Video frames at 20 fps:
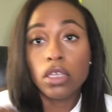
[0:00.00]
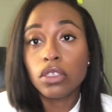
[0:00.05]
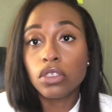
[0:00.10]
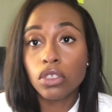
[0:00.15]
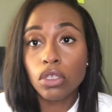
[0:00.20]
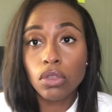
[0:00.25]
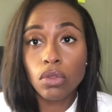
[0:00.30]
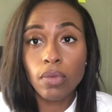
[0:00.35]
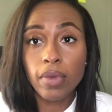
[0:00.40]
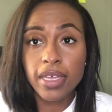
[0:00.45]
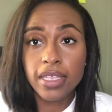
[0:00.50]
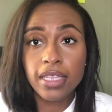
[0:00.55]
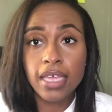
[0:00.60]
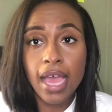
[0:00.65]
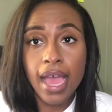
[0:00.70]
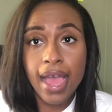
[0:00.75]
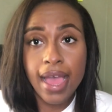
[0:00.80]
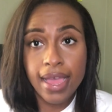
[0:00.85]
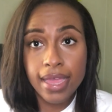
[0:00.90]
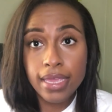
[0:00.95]
So the way
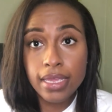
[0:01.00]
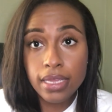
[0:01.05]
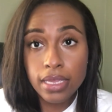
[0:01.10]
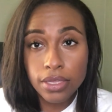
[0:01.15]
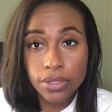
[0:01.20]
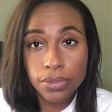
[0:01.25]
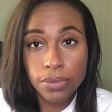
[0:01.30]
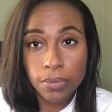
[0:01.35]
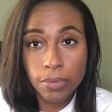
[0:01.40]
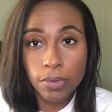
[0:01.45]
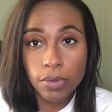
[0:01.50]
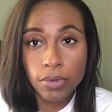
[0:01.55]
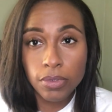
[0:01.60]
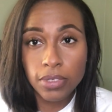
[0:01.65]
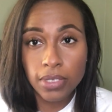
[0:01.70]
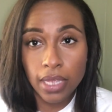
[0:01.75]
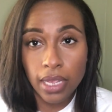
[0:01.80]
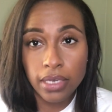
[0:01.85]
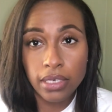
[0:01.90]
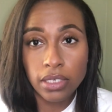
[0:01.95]
that I get through
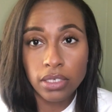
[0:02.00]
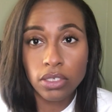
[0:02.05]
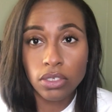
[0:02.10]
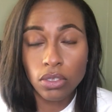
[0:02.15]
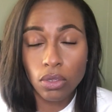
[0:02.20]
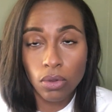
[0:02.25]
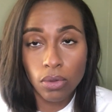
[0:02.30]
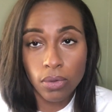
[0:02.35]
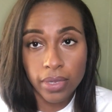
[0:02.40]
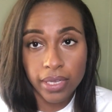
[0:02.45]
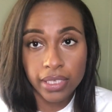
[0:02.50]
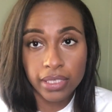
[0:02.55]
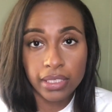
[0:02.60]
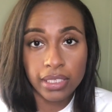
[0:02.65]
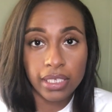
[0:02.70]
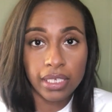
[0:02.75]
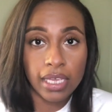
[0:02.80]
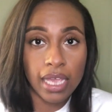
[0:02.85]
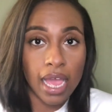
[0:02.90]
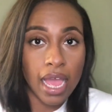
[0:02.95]
signing so
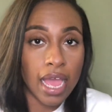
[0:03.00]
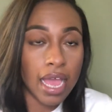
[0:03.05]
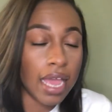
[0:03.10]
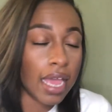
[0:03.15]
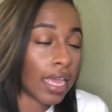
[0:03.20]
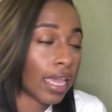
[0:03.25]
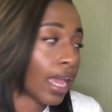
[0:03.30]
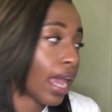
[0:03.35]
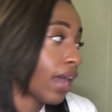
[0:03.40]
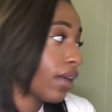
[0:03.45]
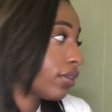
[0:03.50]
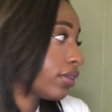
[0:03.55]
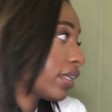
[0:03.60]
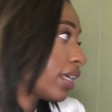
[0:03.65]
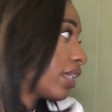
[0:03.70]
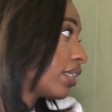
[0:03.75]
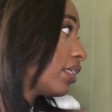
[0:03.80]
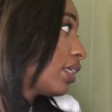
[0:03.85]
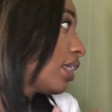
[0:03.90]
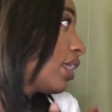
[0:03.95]
quickly, I
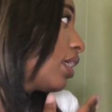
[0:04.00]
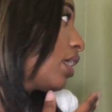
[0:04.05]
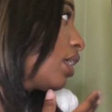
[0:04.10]
outline it